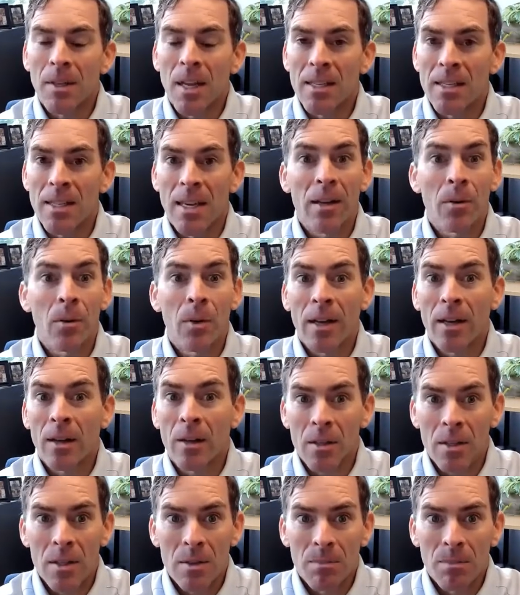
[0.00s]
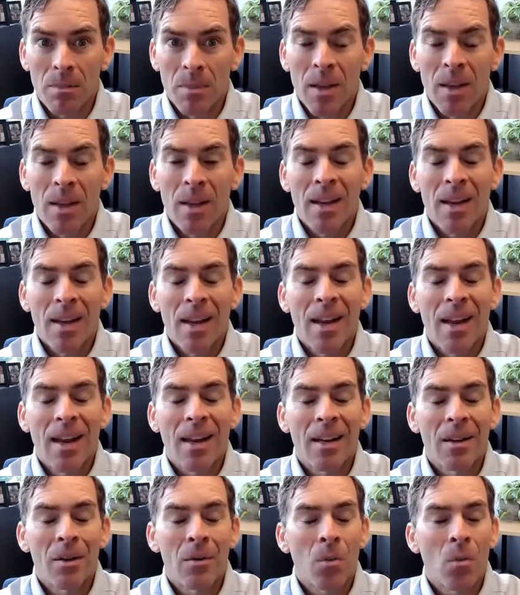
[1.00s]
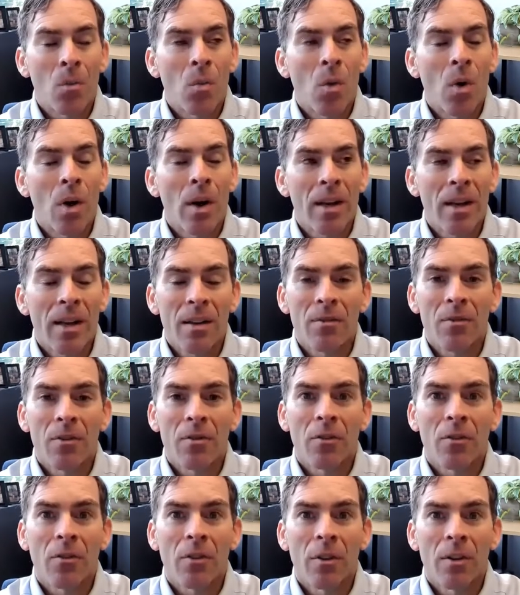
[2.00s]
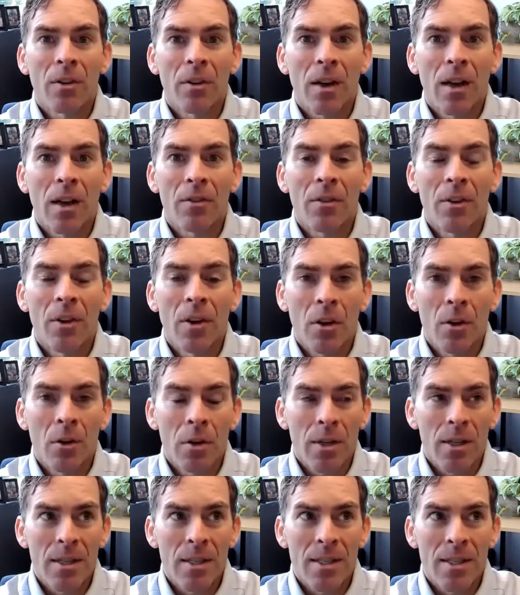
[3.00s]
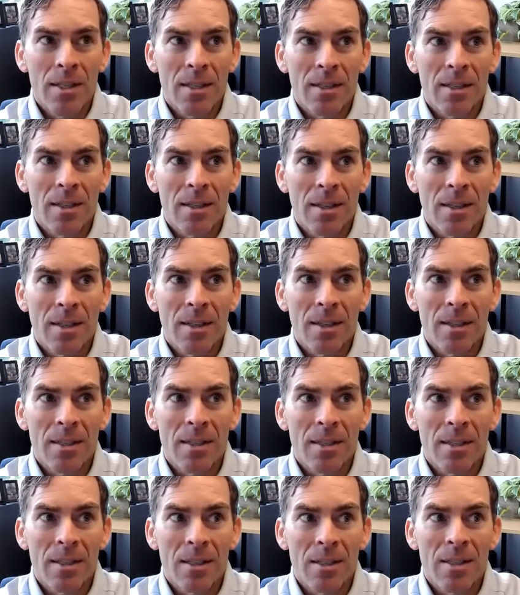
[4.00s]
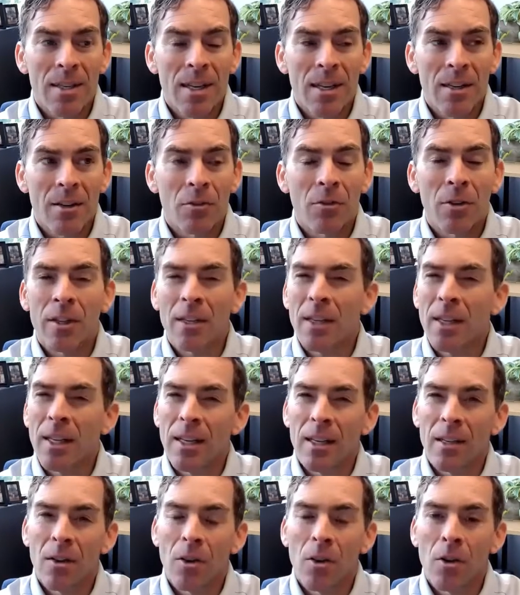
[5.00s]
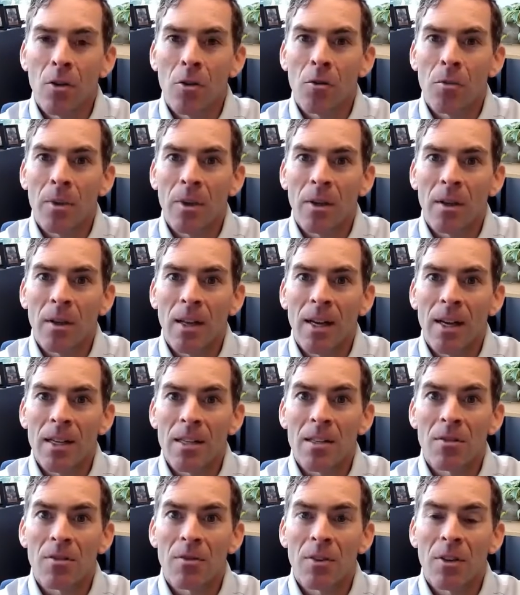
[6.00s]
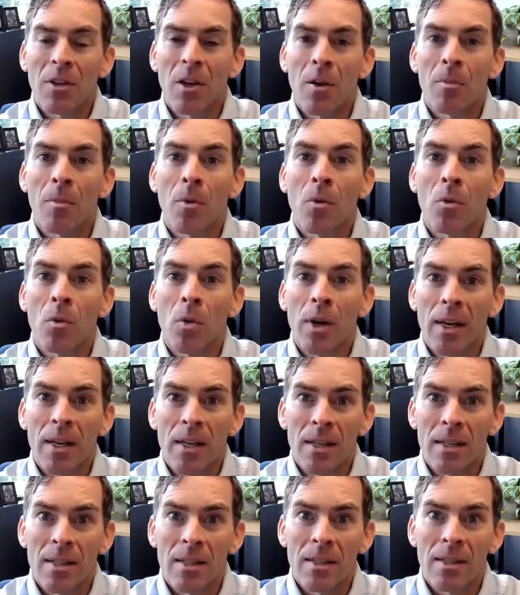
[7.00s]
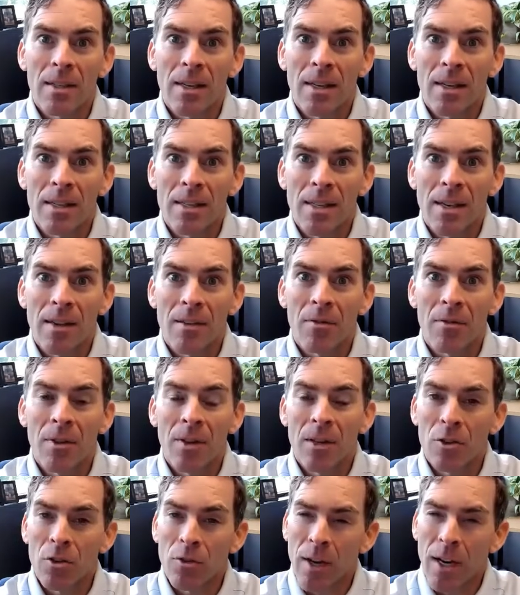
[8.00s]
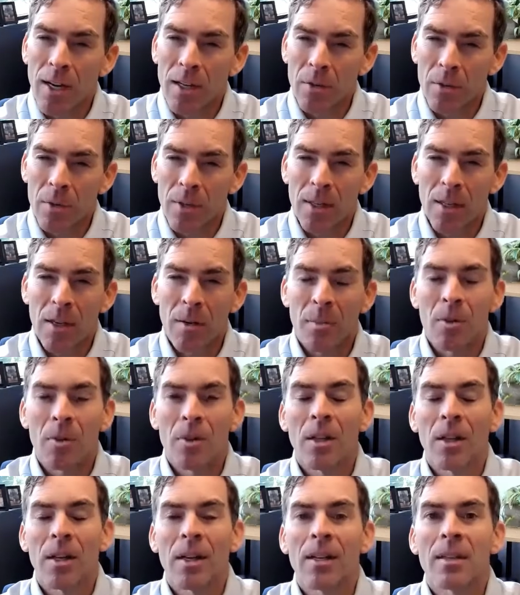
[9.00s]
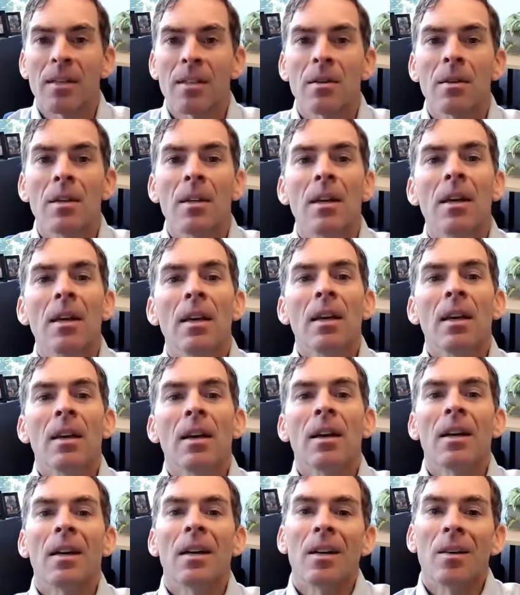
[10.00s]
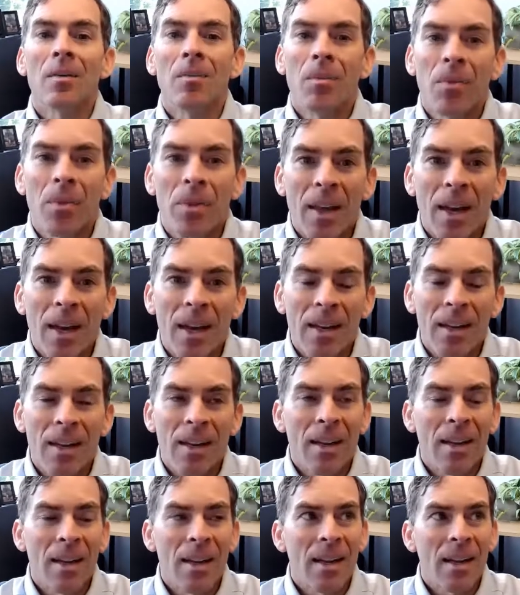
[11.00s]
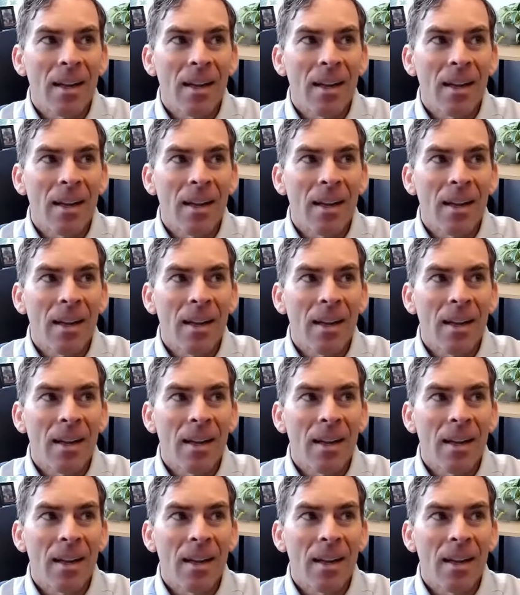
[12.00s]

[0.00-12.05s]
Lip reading: anyone else. And what I've noticed, and it's kind of really hit home in the last couple weeks as I've interacted with a couple clients, that